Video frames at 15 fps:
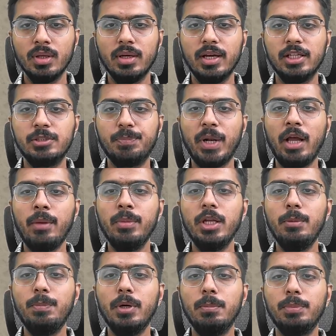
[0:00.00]
Its primary
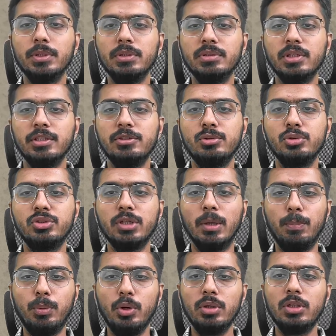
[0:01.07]
purpose is to
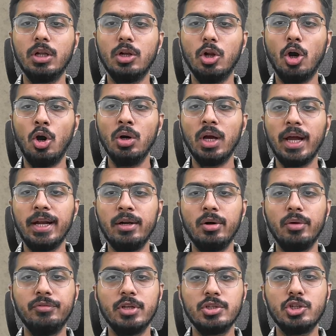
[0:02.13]
support the long end
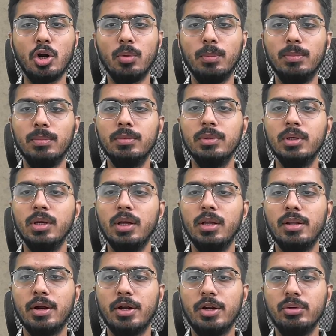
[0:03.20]
of the job,
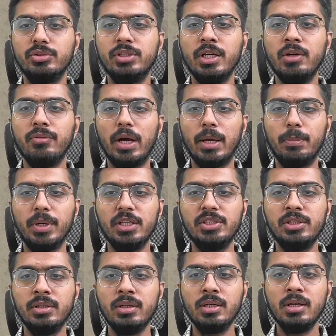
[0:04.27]
reducing
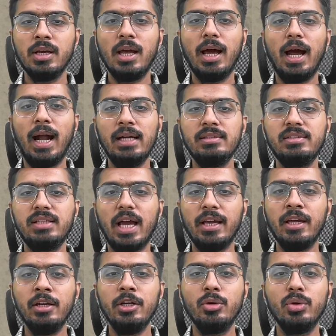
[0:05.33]
vibration and
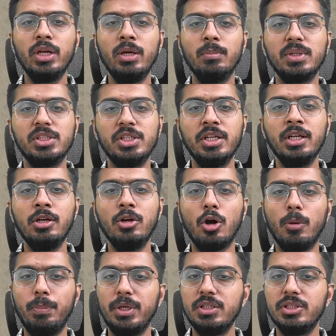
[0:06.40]
sagging during machining
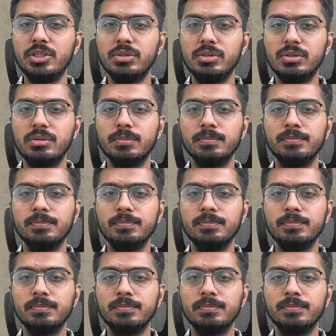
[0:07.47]
operations.